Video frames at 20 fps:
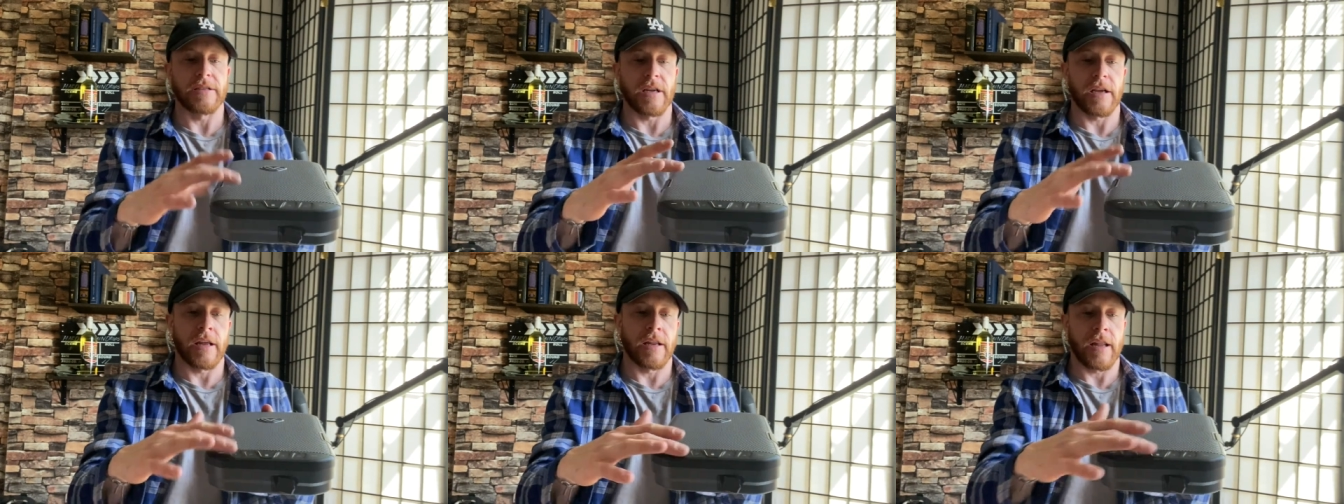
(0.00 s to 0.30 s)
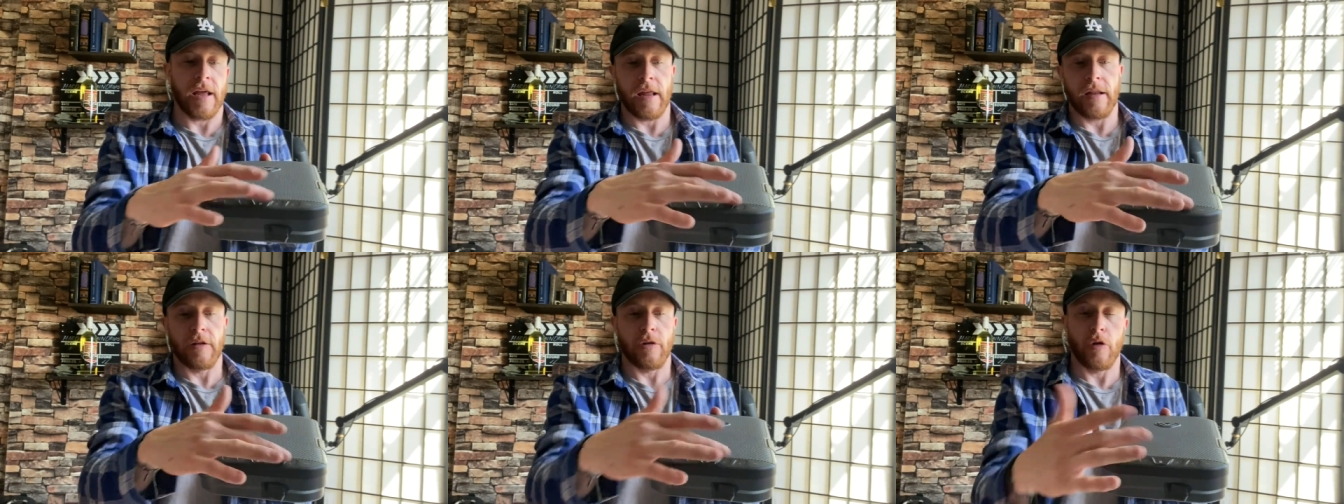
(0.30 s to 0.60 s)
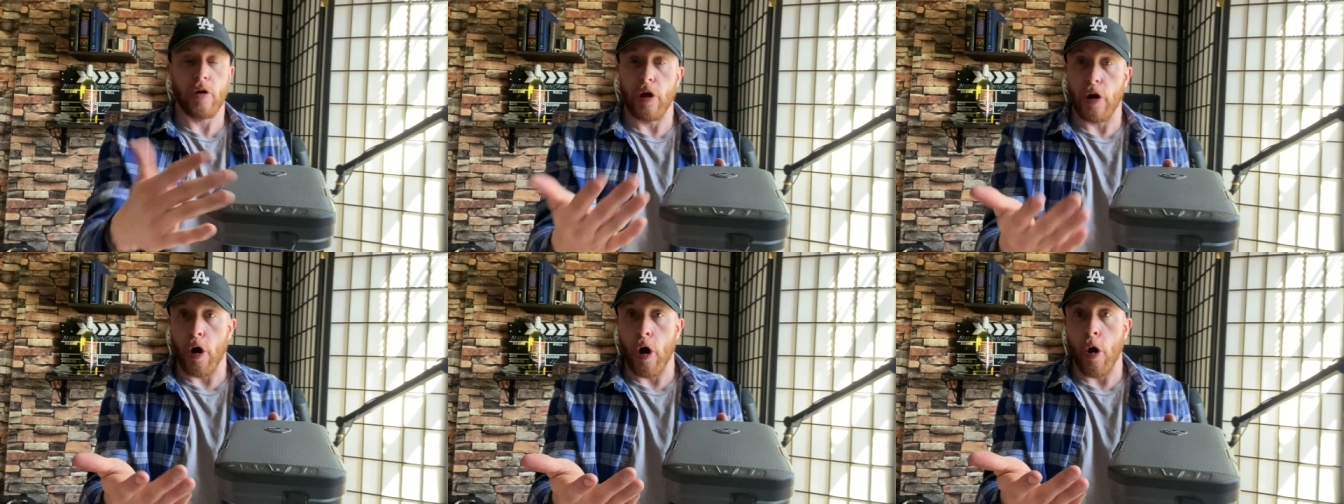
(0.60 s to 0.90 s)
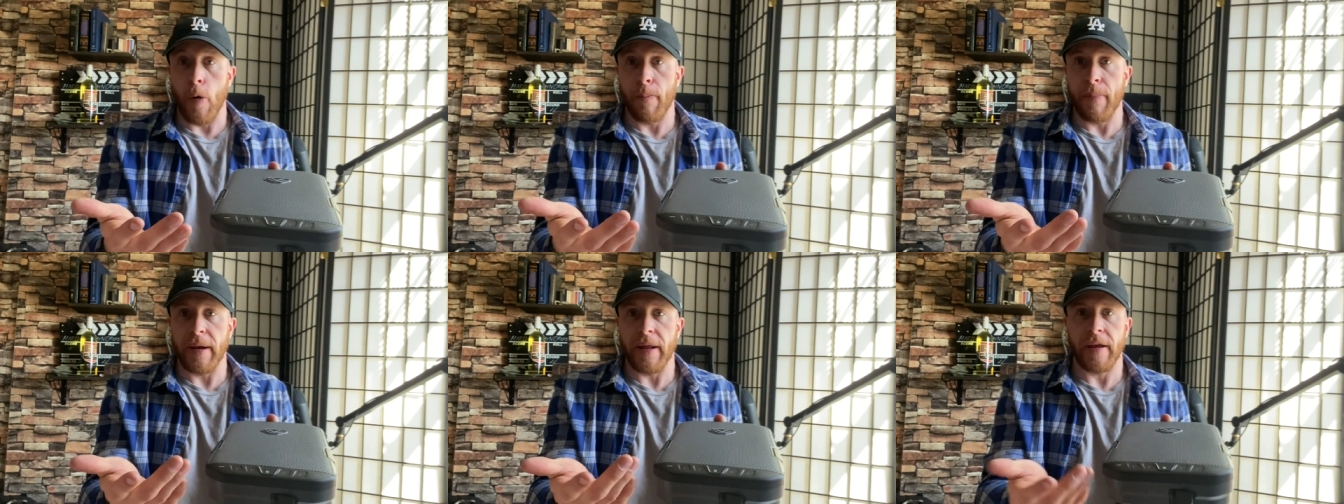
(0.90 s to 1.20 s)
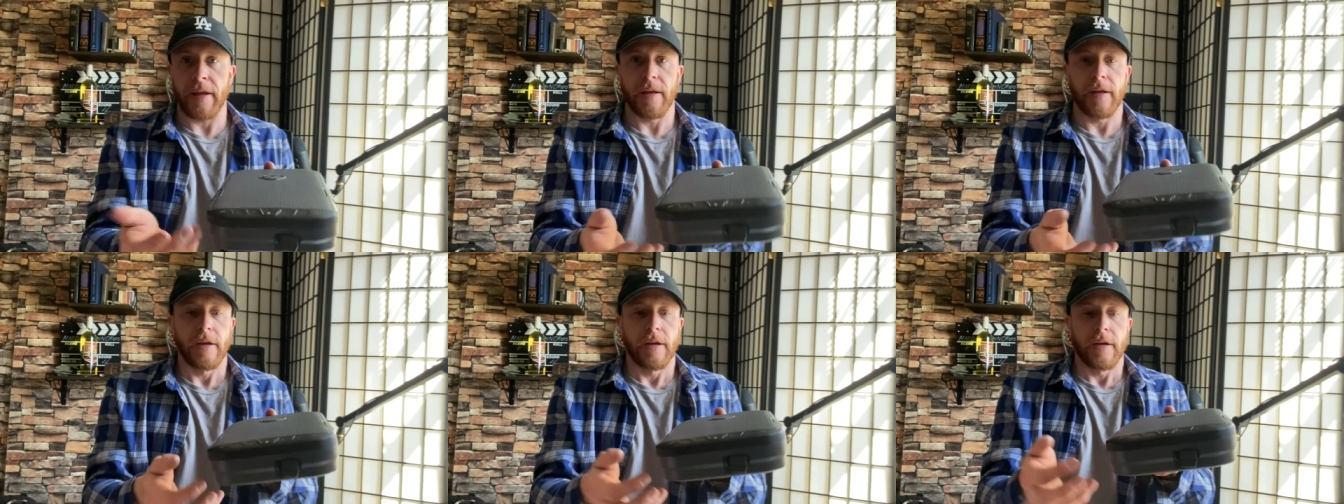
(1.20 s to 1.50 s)
and then you can open
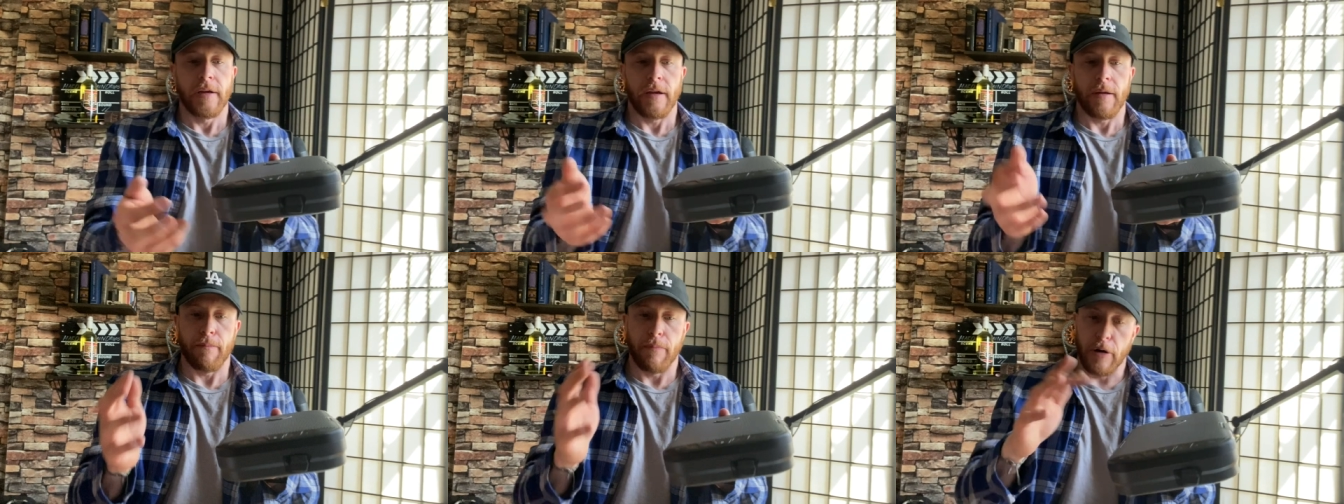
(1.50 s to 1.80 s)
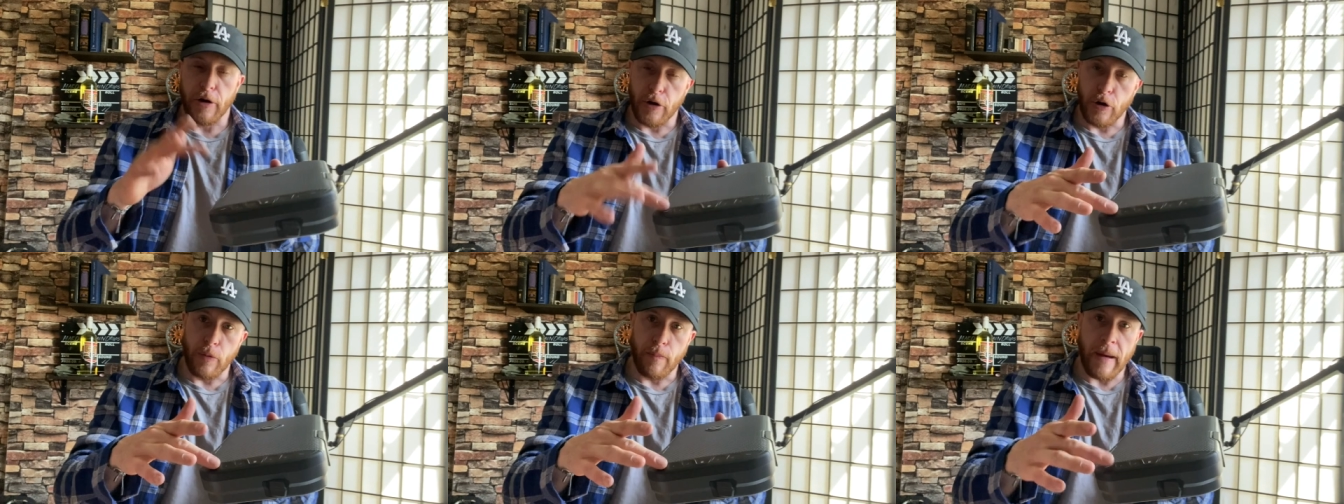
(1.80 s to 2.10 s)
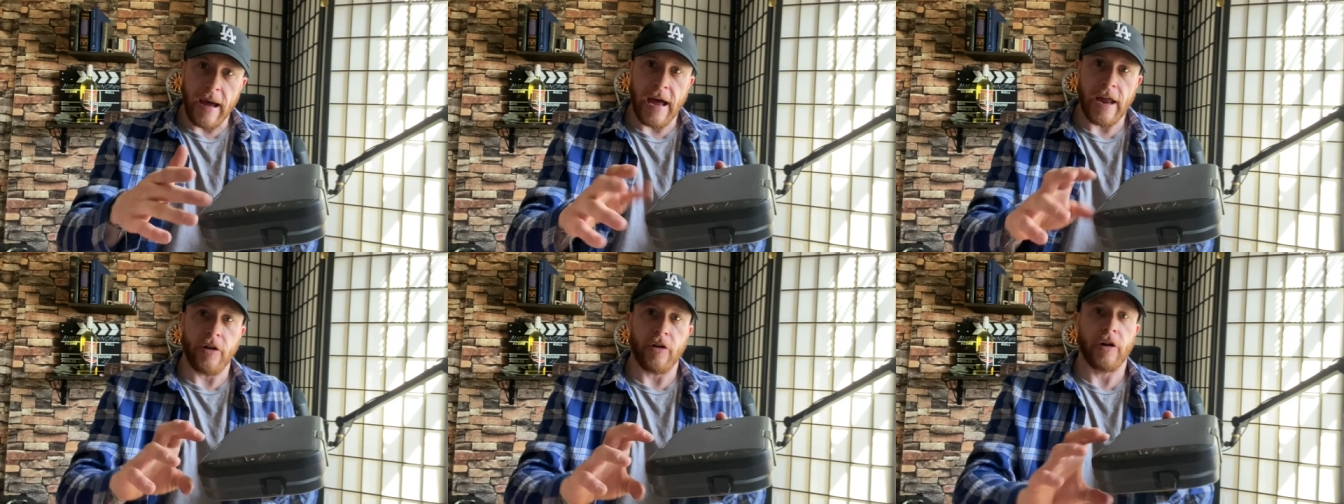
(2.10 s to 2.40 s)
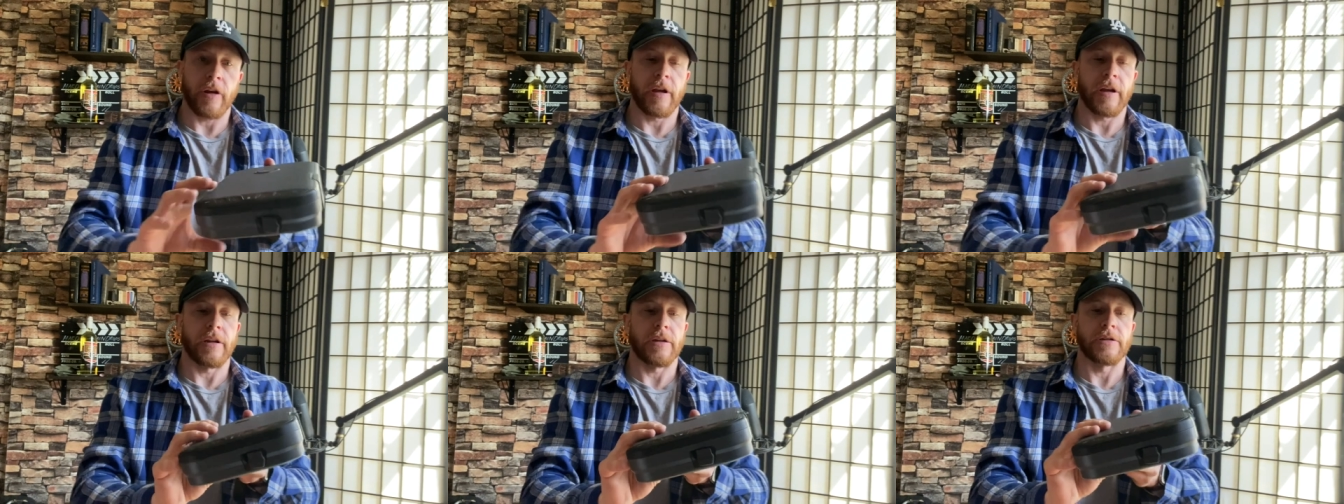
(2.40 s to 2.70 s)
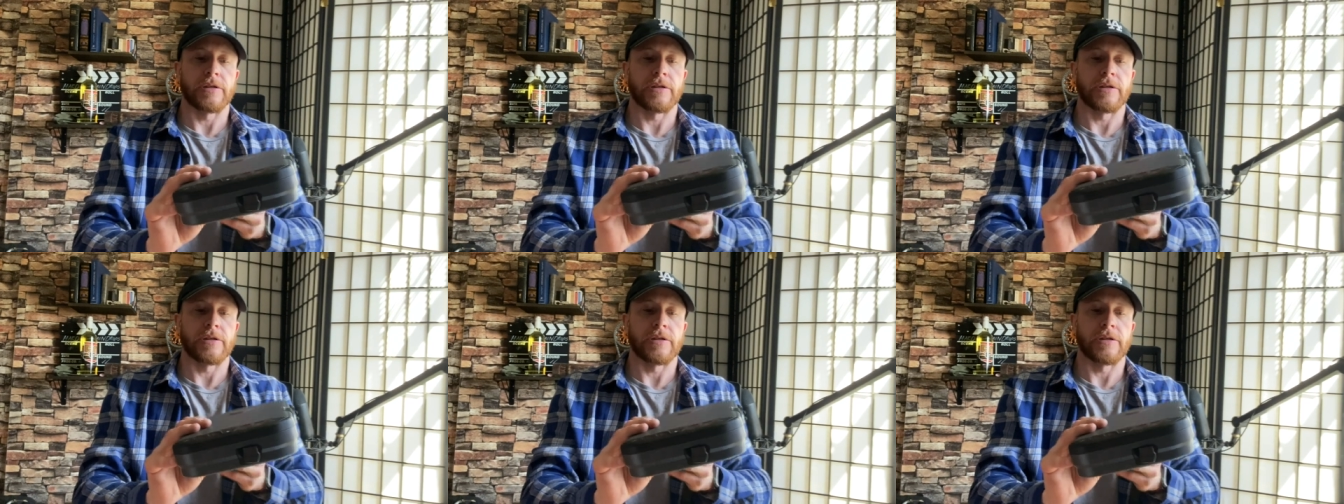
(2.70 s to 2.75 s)
it and put a new battery in.